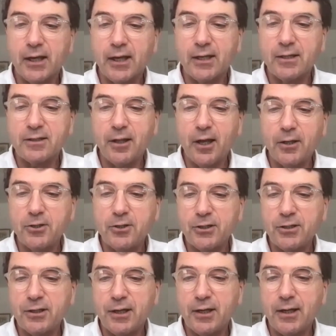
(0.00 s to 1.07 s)
It's not
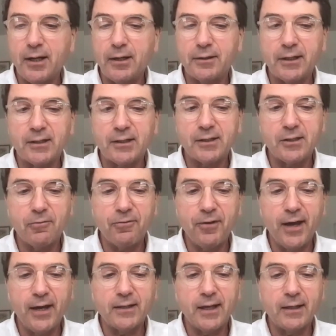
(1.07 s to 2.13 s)
just the analytics; it's the
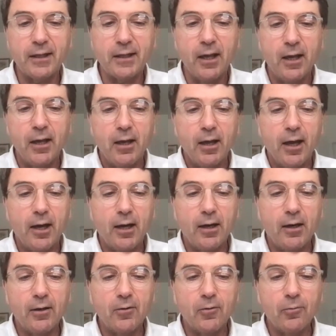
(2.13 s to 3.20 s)
fact that
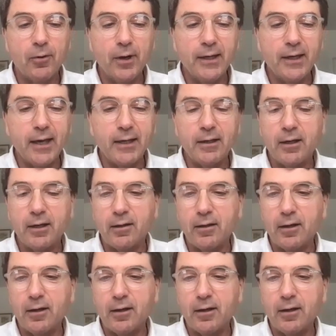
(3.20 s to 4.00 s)
we can.